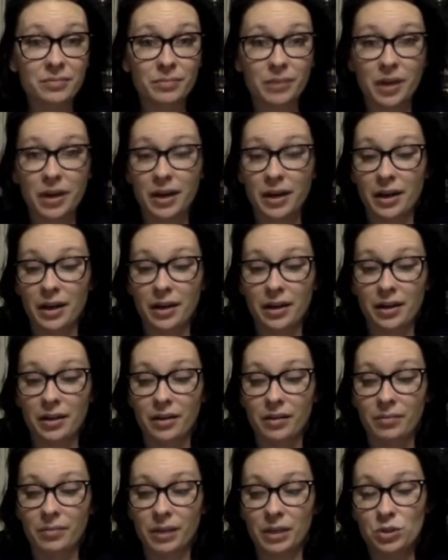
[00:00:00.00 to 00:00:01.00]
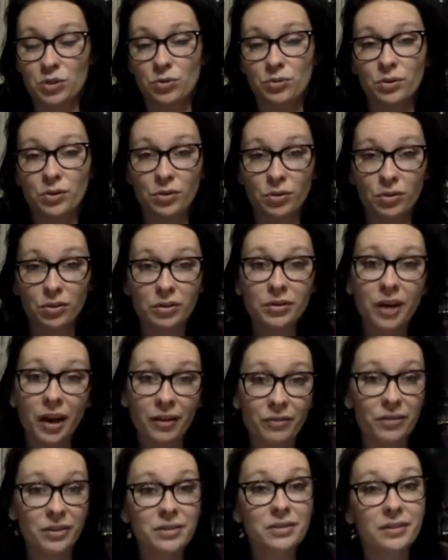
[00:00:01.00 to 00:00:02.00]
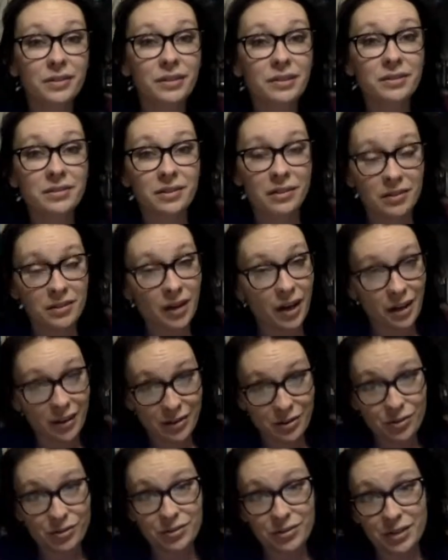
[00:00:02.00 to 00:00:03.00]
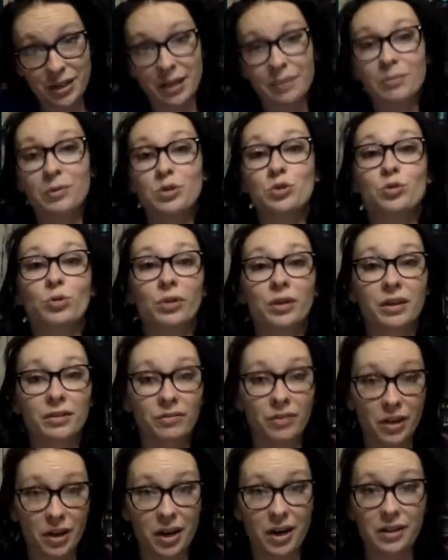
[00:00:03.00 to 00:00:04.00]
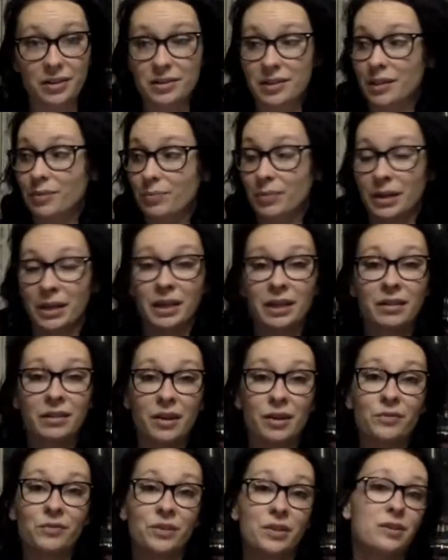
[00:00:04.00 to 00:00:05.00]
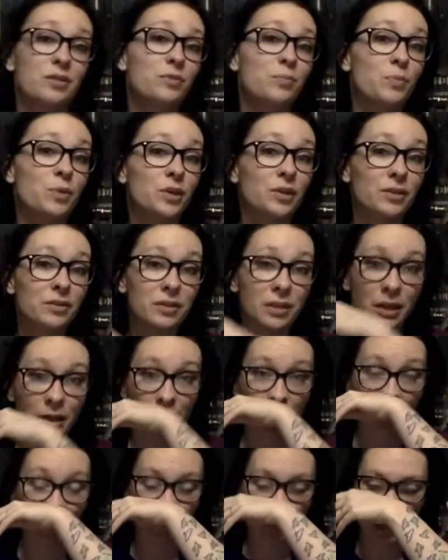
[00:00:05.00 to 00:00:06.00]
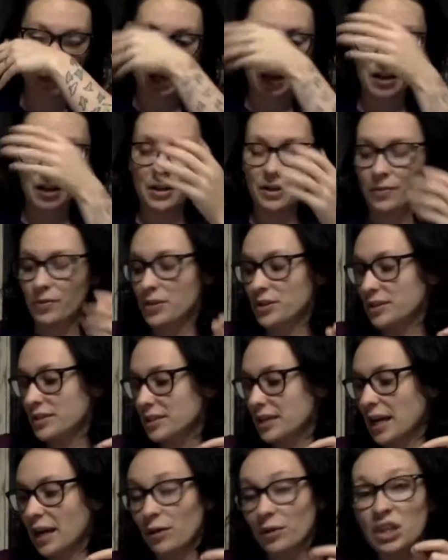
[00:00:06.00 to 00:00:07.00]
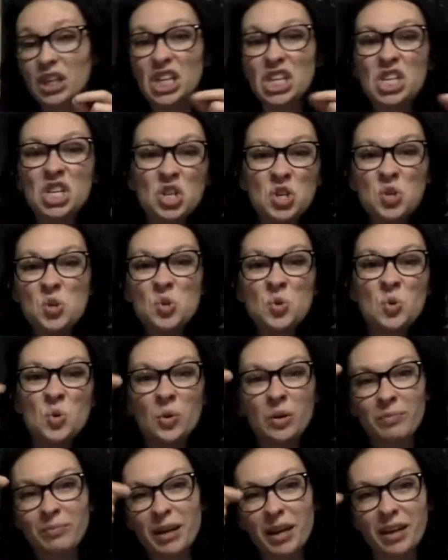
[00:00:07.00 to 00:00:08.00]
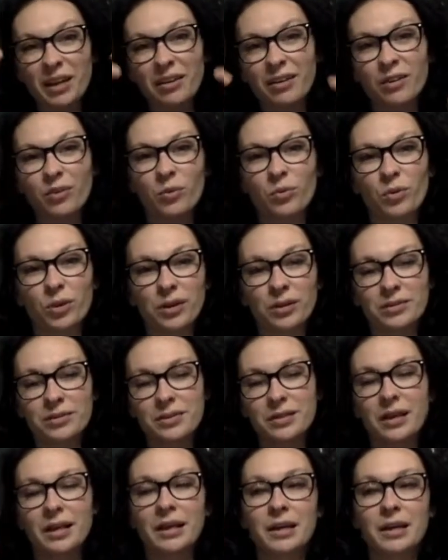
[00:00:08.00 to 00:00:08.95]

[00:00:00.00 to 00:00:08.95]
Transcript: My 2-year-old obviously did not understand majority of the content, but he loved these books. He loved the sound ew and making all the words.